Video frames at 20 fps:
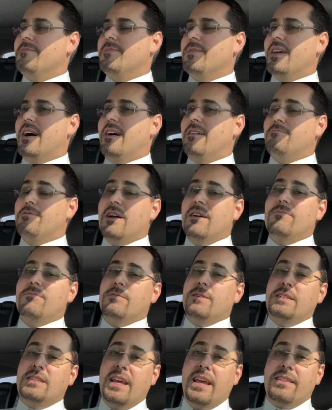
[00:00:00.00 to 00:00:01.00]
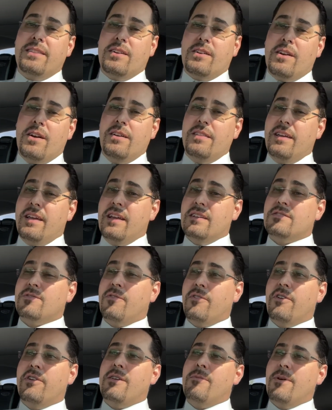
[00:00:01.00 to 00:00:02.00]
I'll probably take the car that gets
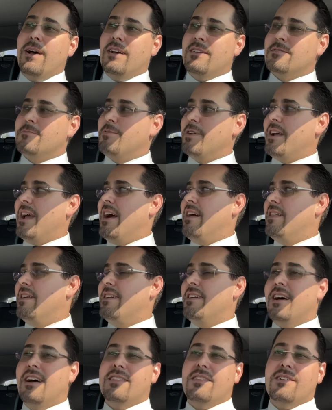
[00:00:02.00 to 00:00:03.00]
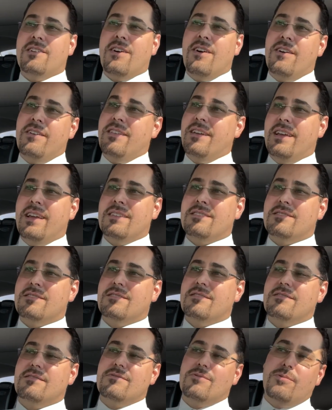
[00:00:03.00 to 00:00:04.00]
40 miles per gallon, not the car that gets
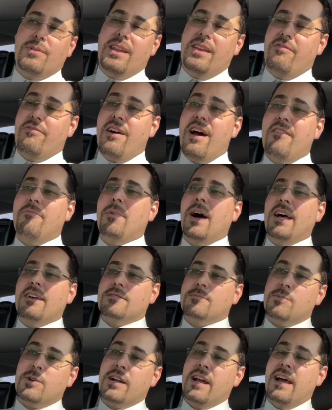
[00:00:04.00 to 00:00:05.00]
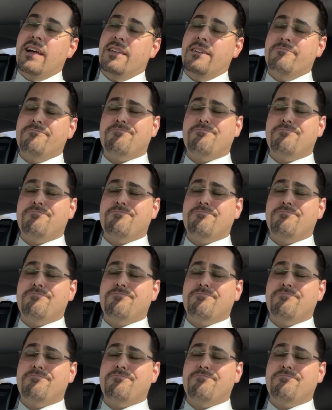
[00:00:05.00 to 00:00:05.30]
25 miles per gallon.